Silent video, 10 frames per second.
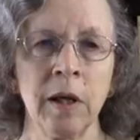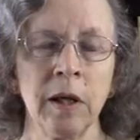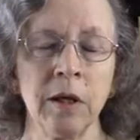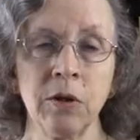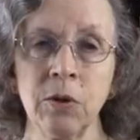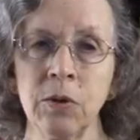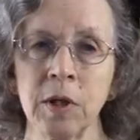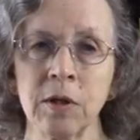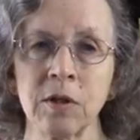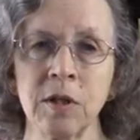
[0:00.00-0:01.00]
In two
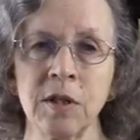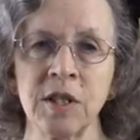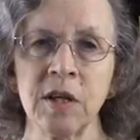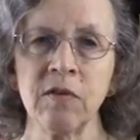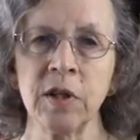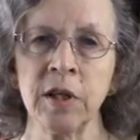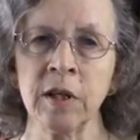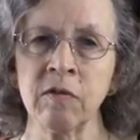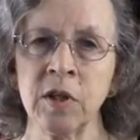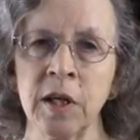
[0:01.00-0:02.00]
thousand seven, the
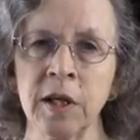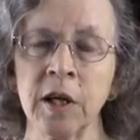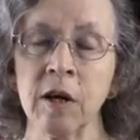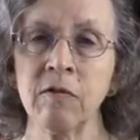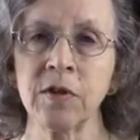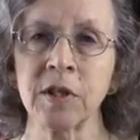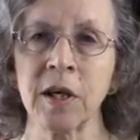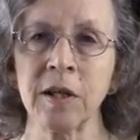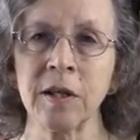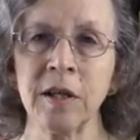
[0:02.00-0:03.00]
F D A
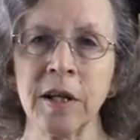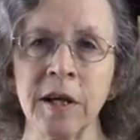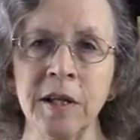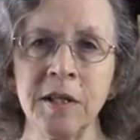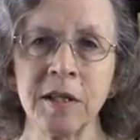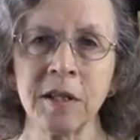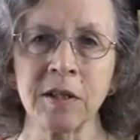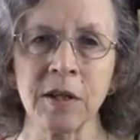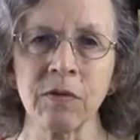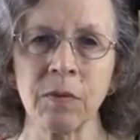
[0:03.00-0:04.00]
confiscated
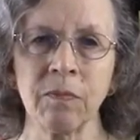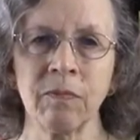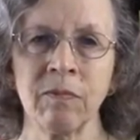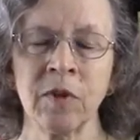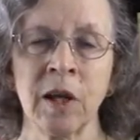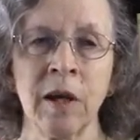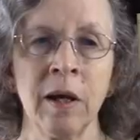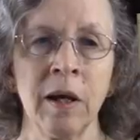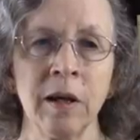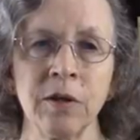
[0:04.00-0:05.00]
ninety-six of them.
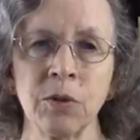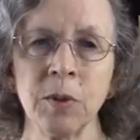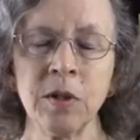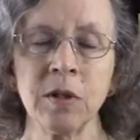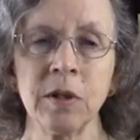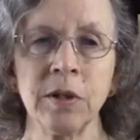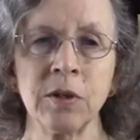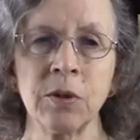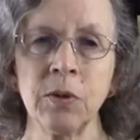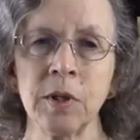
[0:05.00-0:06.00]
And as recently
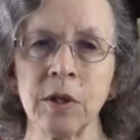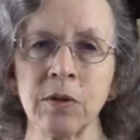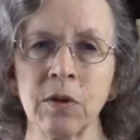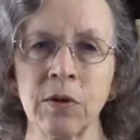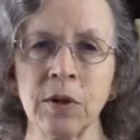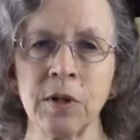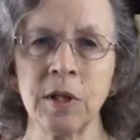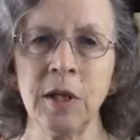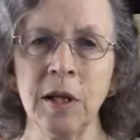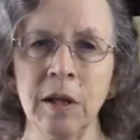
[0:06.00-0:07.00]
as two thousand
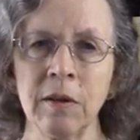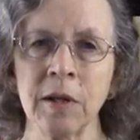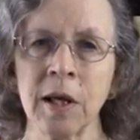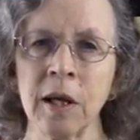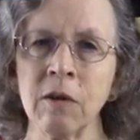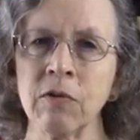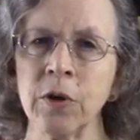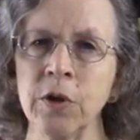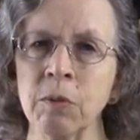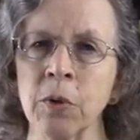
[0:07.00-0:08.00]
thirteen, the
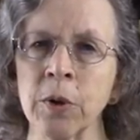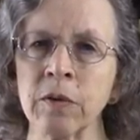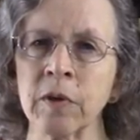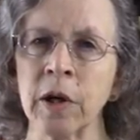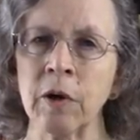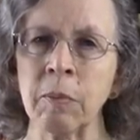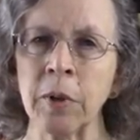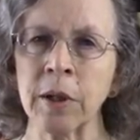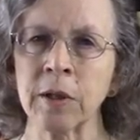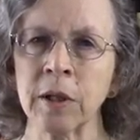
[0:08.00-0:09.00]
California Board of
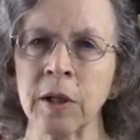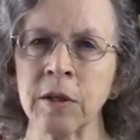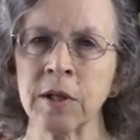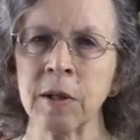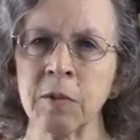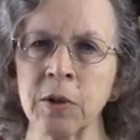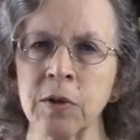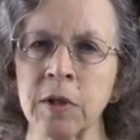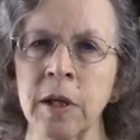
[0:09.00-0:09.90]
Chiropractic Examiners